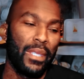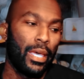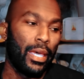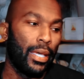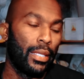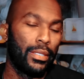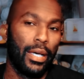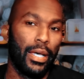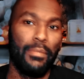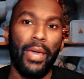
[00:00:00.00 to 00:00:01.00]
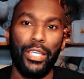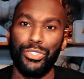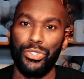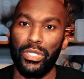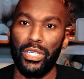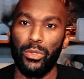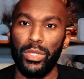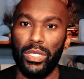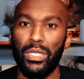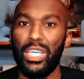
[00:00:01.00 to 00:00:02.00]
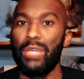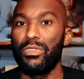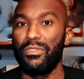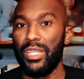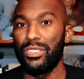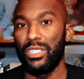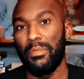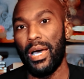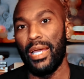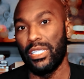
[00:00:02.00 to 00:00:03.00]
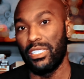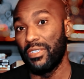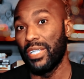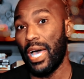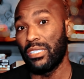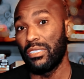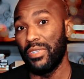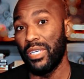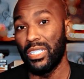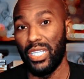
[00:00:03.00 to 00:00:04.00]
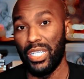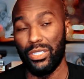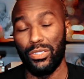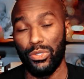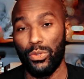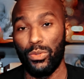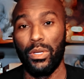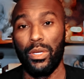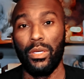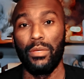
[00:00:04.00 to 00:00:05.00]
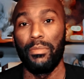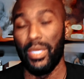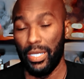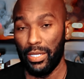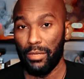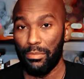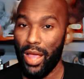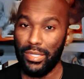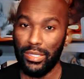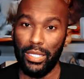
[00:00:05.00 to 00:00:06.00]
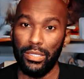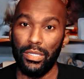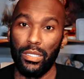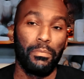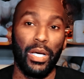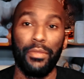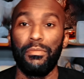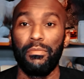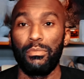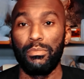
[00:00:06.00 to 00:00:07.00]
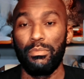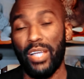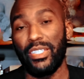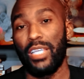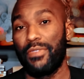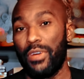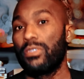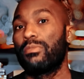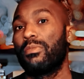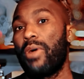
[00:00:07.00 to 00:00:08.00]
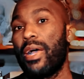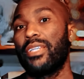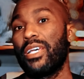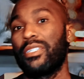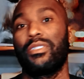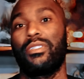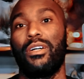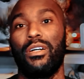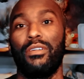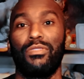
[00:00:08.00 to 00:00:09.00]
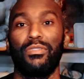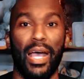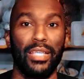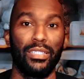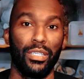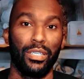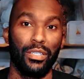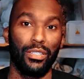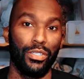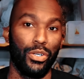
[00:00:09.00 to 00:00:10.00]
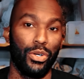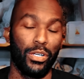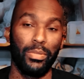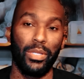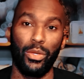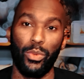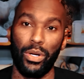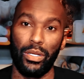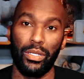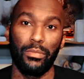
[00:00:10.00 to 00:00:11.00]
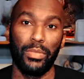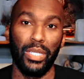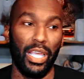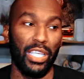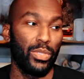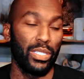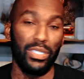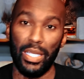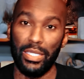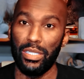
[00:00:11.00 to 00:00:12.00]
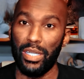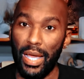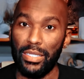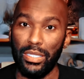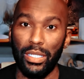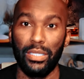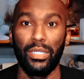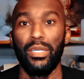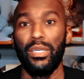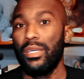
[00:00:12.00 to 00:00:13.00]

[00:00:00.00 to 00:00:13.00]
and he makes sure that we keep revision in mind as a philosophy in addition to being a process. But process first. The process of revising your completed work begins with assessing the content.